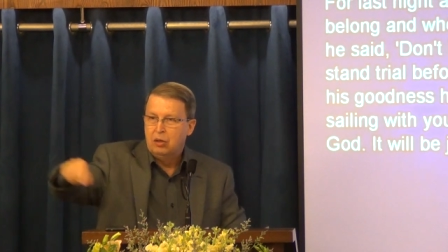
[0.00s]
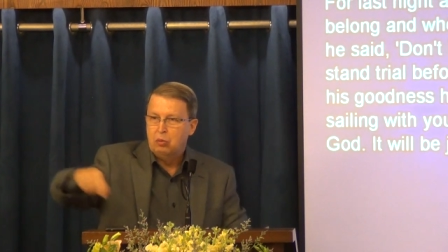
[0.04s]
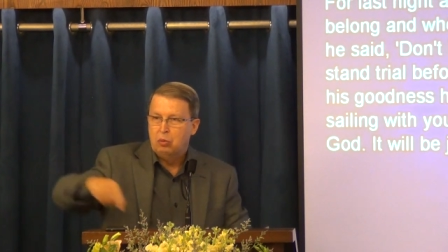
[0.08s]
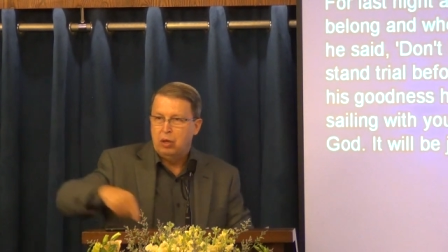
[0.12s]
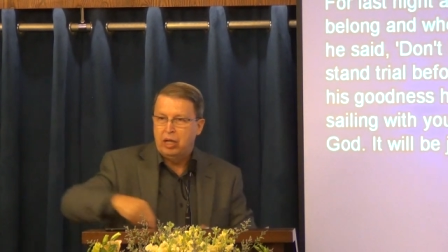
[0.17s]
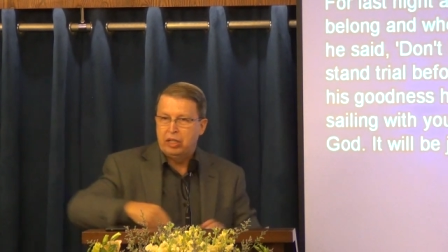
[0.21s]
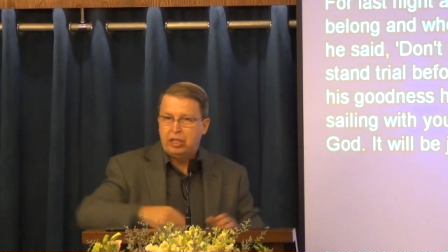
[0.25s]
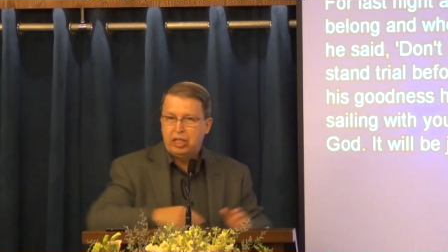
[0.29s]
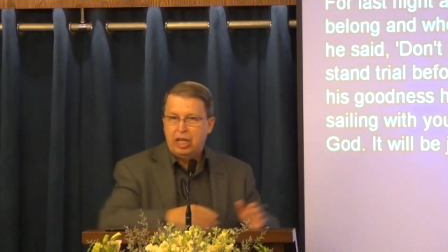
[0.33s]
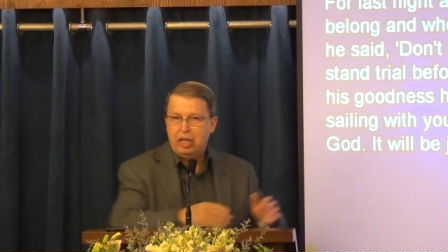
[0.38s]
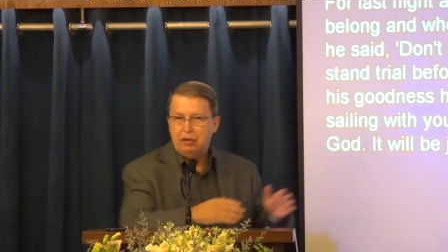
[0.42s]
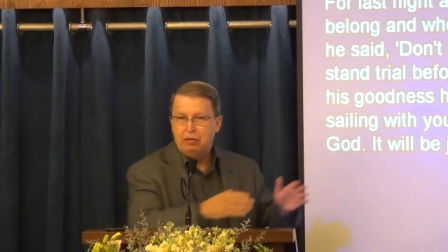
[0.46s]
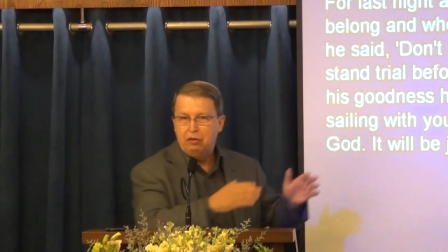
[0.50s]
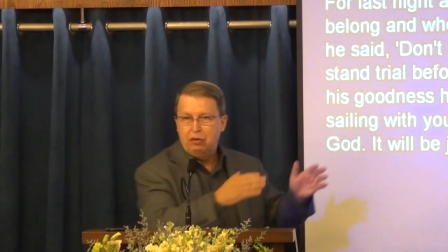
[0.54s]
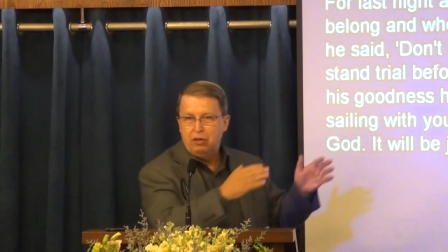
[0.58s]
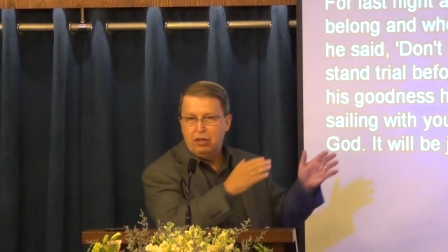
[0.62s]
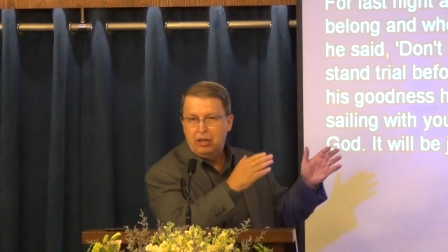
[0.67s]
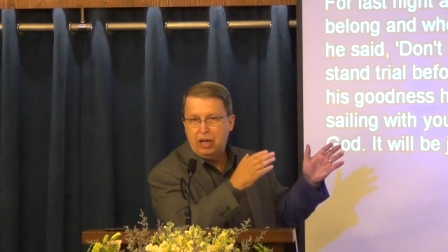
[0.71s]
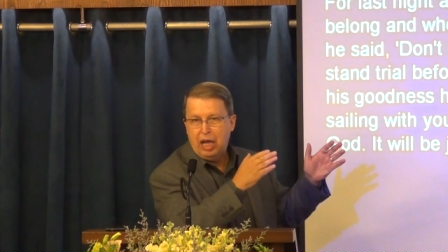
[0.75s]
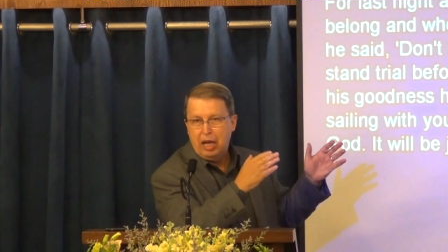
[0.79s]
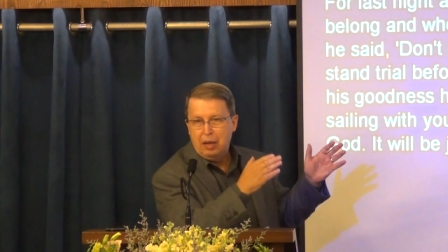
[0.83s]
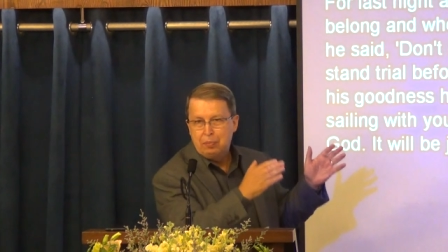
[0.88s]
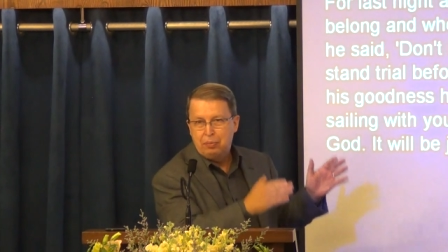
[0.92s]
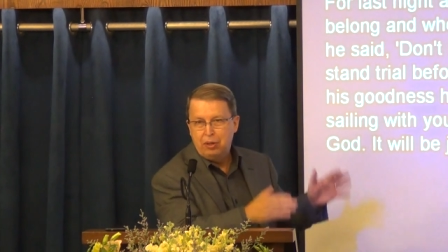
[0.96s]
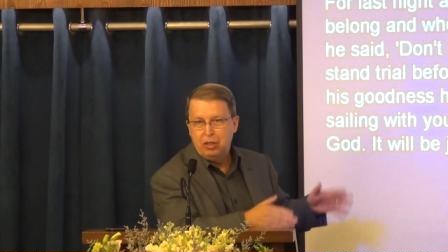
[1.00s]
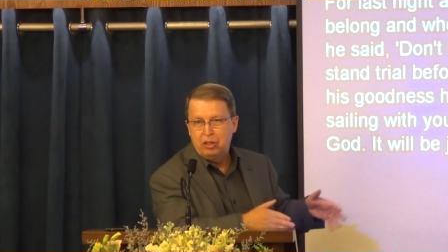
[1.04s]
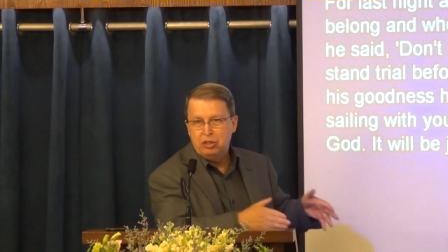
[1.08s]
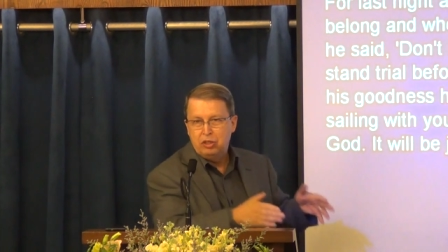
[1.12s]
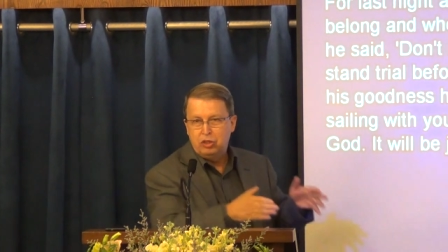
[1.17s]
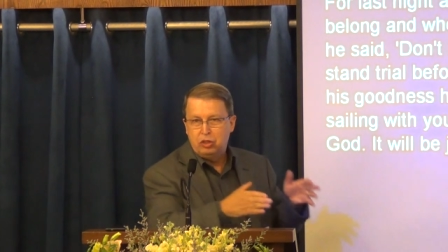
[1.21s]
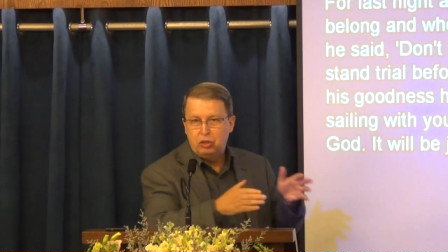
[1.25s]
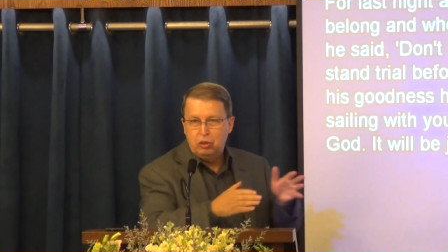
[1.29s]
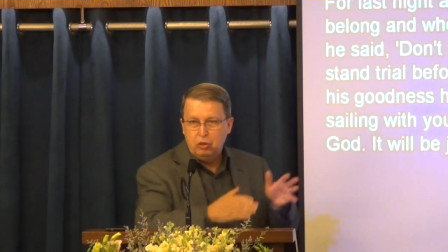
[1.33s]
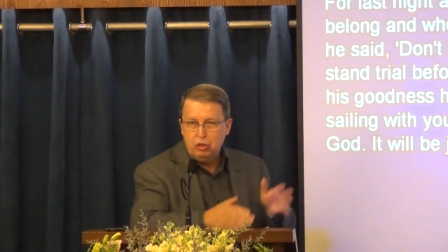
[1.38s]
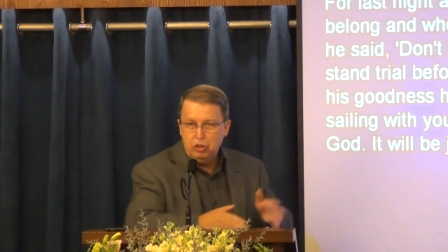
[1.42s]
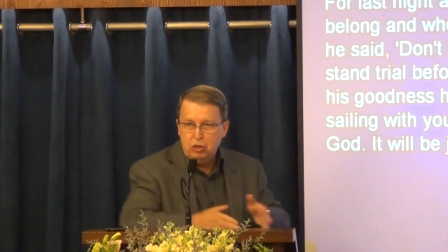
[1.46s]
whatever
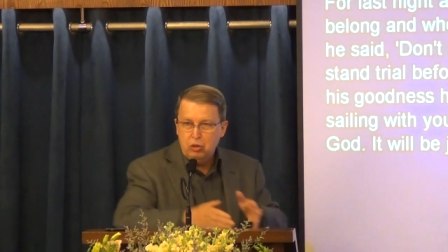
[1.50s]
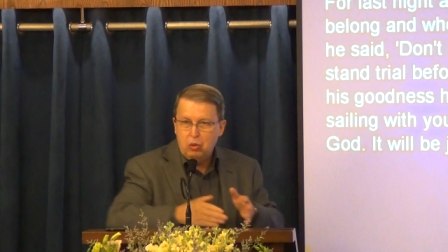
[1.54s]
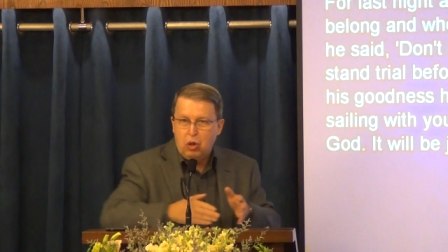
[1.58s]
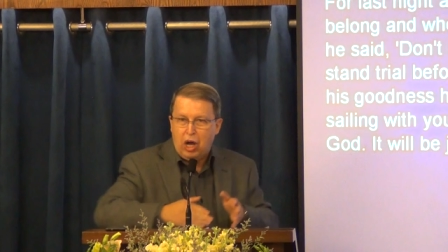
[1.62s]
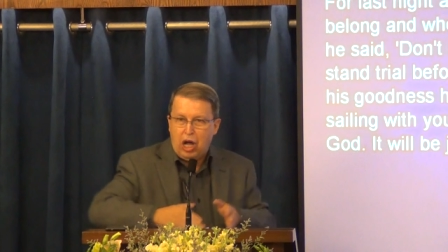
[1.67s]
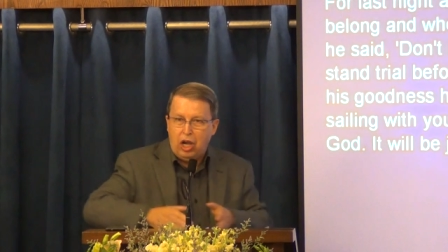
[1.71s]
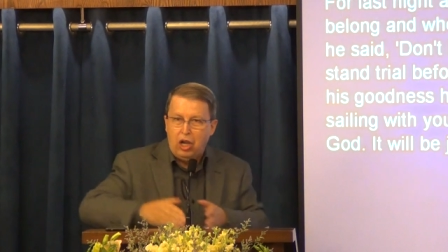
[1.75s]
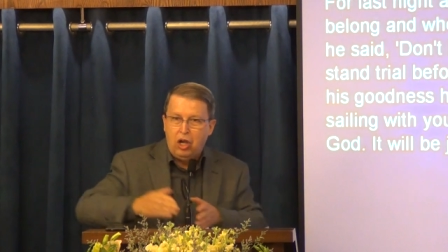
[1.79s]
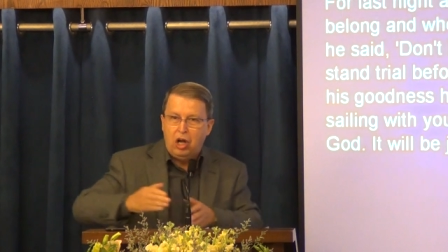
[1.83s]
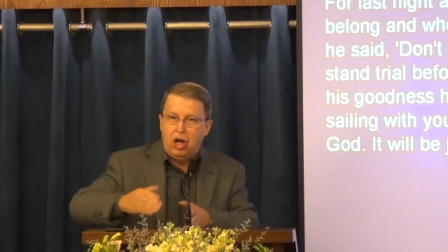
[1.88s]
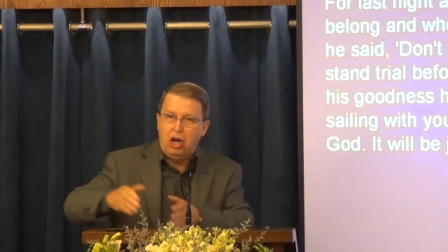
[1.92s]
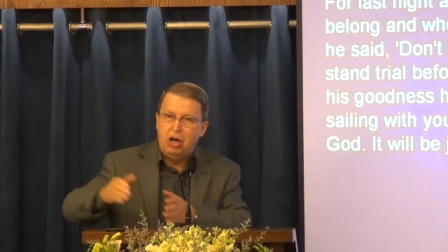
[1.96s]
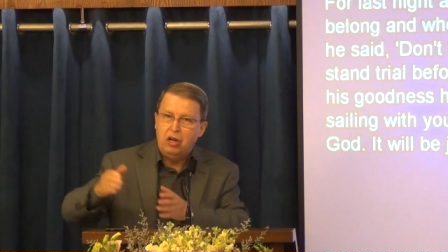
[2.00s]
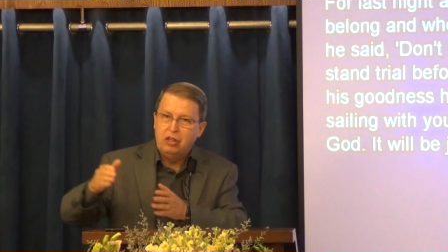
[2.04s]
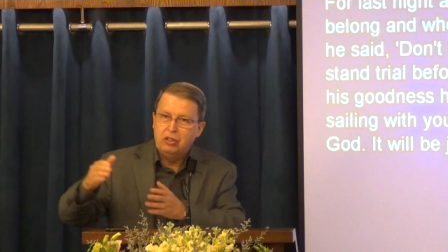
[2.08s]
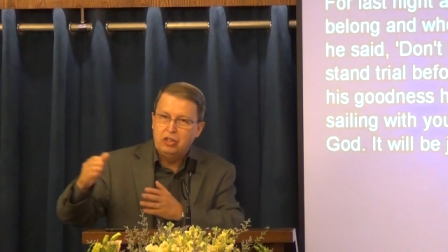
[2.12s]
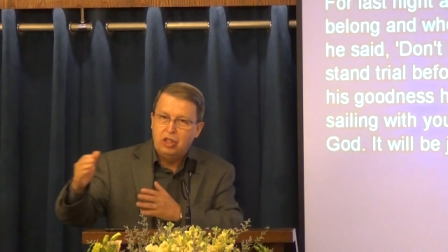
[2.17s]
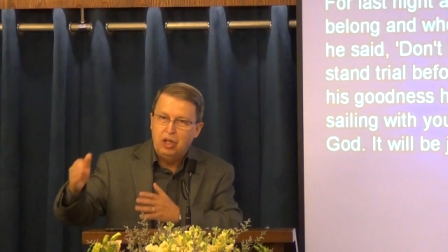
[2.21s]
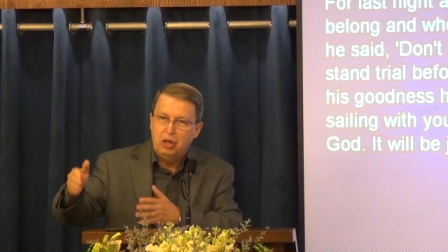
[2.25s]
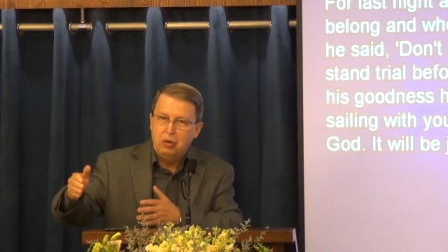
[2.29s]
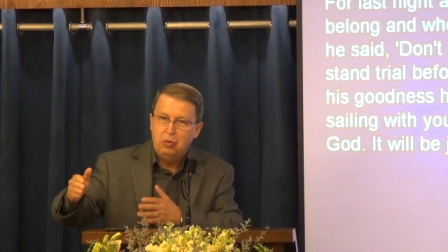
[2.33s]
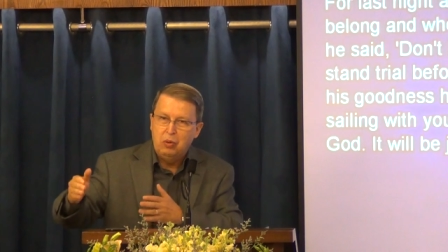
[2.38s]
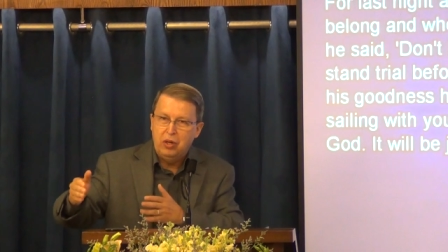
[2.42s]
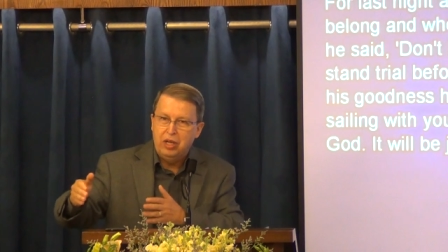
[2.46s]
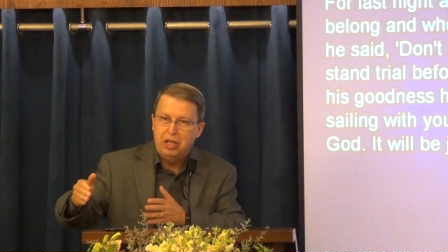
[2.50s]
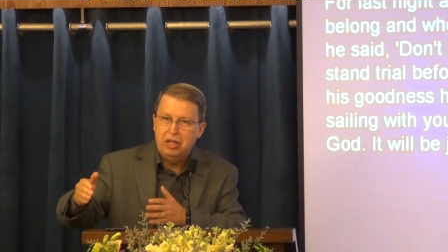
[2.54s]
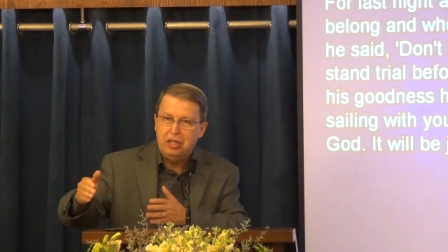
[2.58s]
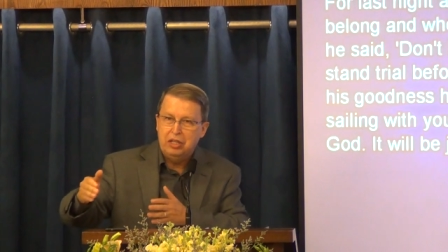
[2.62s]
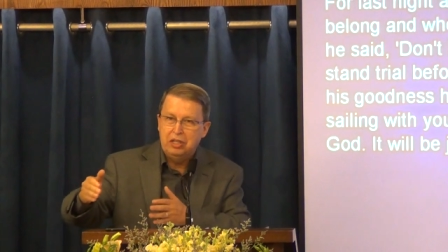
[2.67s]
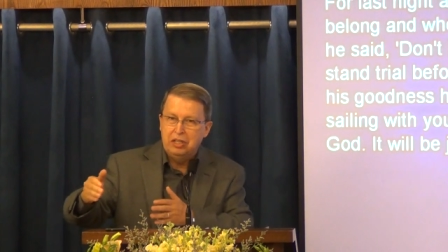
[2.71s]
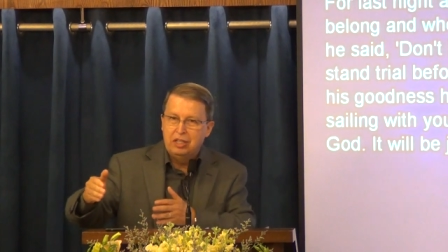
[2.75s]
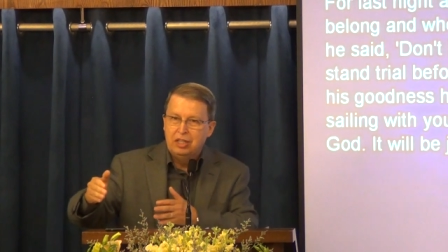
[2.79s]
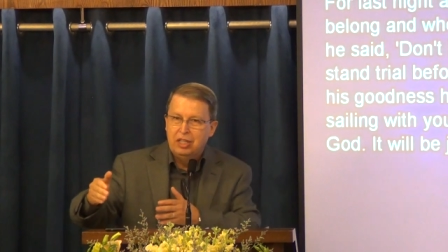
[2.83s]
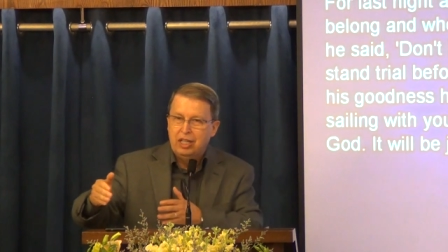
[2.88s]
happens to you along the way